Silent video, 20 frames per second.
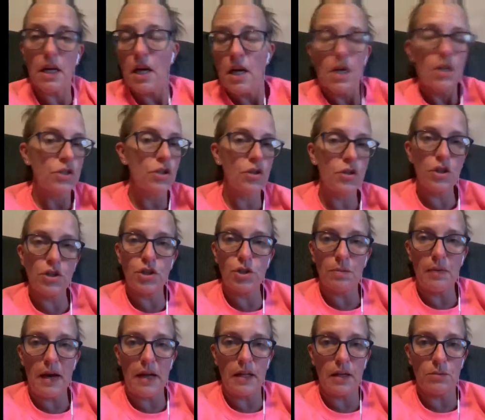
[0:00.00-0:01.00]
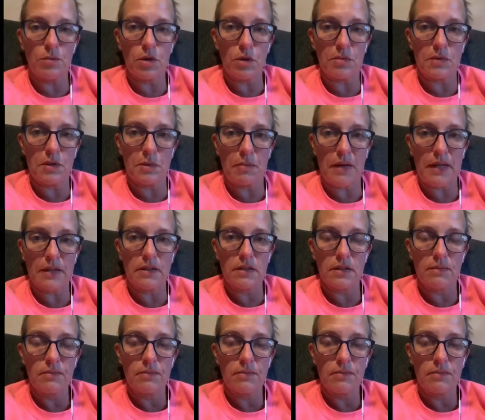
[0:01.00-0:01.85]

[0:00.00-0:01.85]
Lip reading: so that your body absorbs it best.